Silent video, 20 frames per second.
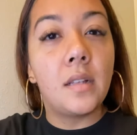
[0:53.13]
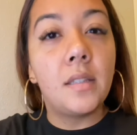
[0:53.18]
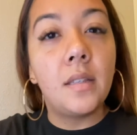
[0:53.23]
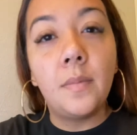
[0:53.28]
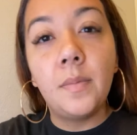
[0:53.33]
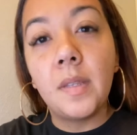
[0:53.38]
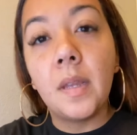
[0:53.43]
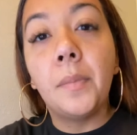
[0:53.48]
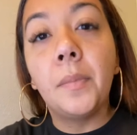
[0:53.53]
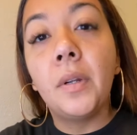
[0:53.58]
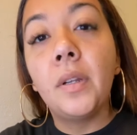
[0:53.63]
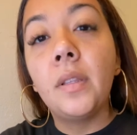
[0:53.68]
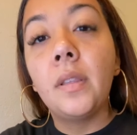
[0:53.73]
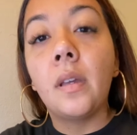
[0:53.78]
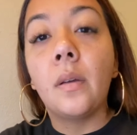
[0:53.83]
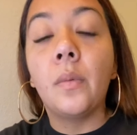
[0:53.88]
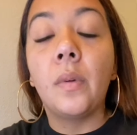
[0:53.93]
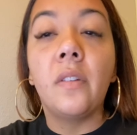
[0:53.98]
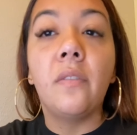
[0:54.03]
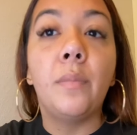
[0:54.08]
September
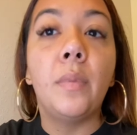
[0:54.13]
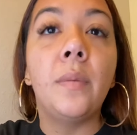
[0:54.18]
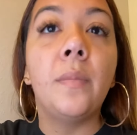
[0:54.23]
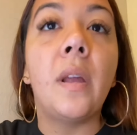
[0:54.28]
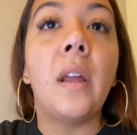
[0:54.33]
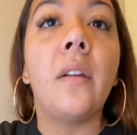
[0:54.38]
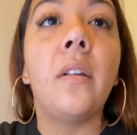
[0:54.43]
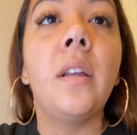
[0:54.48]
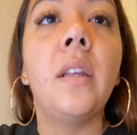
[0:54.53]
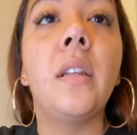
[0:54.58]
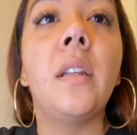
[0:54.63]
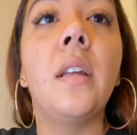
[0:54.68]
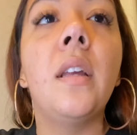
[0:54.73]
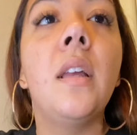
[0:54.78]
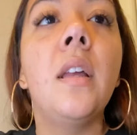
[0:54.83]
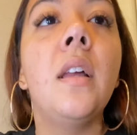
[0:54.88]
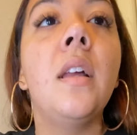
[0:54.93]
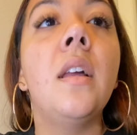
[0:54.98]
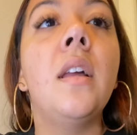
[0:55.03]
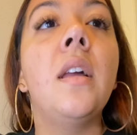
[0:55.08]
that we've been married.
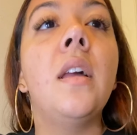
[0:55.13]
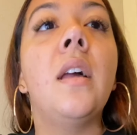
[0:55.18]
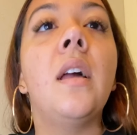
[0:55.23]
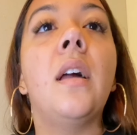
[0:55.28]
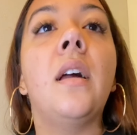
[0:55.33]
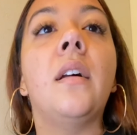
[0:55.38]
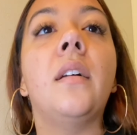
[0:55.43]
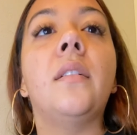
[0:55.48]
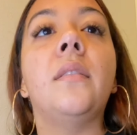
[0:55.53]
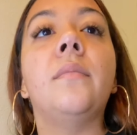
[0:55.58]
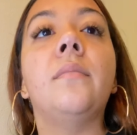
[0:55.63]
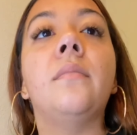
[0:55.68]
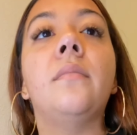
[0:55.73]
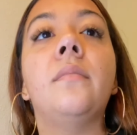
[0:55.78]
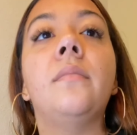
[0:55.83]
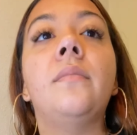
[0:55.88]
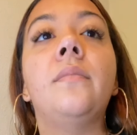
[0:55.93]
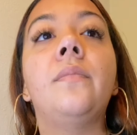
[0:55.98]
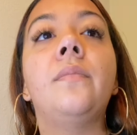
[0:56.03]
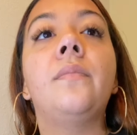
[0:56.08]
Um,
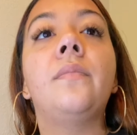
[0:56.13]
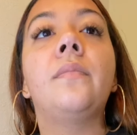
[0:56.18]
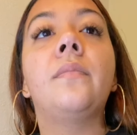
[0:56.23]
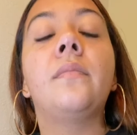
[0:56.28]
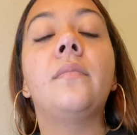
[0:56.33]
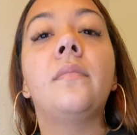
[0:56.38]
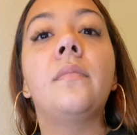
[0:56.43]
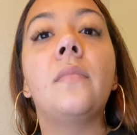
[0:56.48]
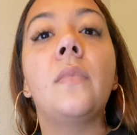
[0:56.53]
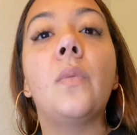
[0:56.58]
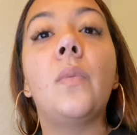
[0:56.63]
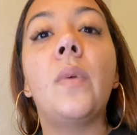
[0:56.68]
we